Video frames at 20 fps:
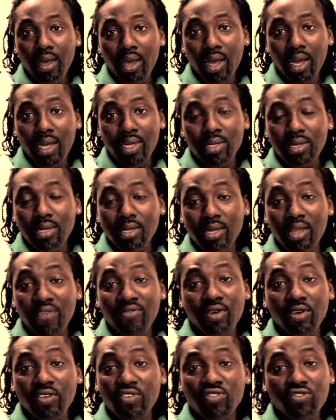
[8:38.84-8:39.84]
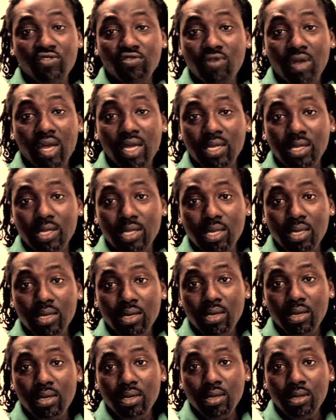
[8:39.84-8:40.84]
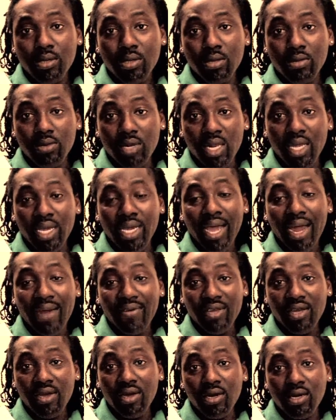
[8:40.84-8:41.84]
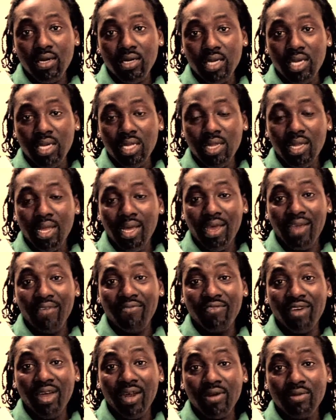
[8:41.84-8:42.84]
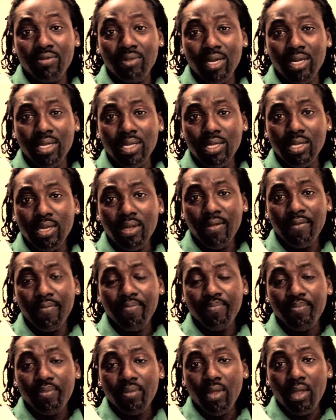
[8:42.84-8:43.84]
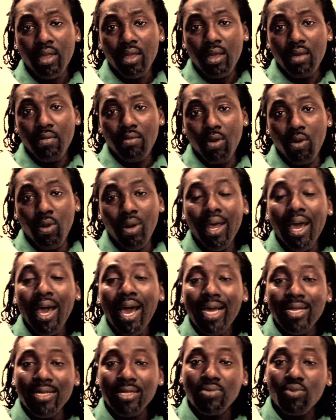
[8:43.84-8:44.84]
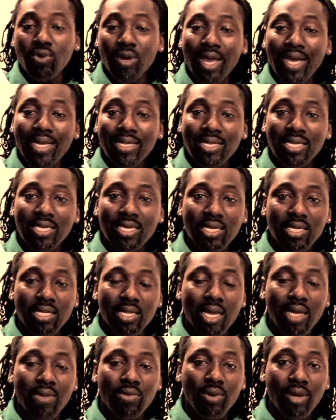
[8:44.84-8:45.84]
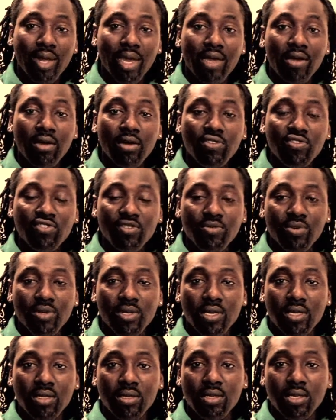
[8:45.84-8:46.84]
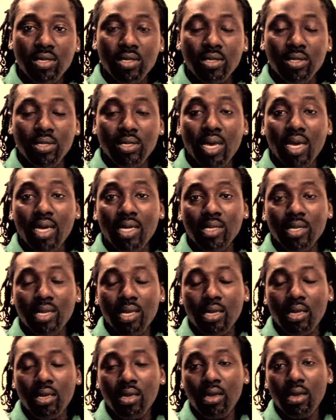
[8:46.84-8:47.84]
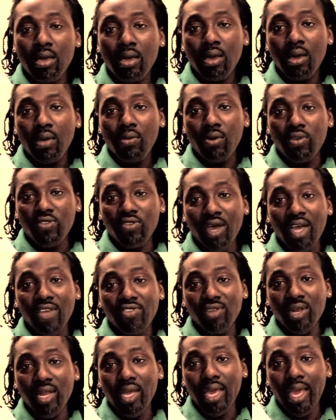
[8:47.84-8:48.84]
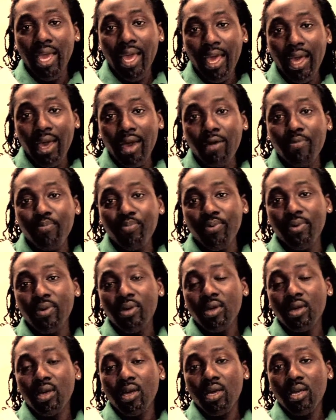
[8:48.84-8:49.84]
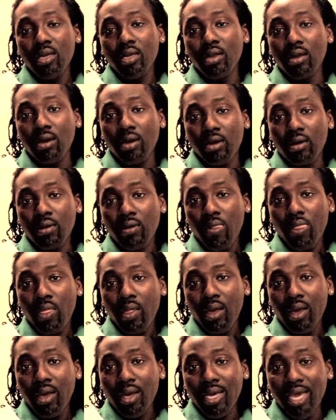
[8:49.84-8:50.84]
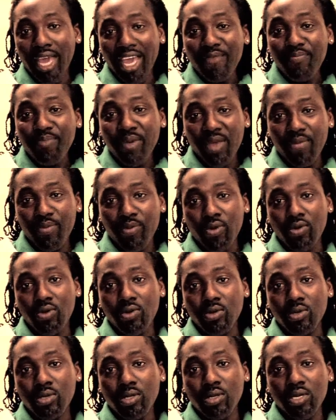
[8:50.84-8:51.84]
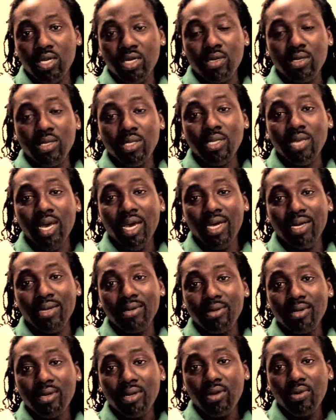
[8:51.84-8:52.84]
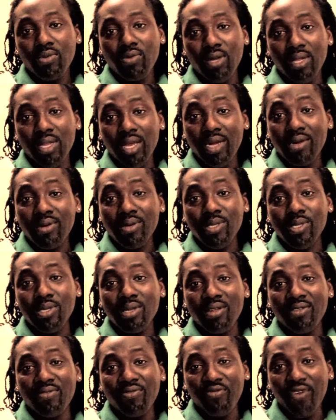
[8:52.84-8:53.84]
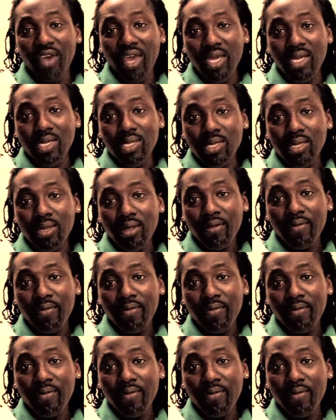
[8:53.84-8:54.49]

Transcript: and they've got strength to really carry on in that environment. But what I did and what I contributed to the society was to actually help, gay people to reconcile with their Christian faith.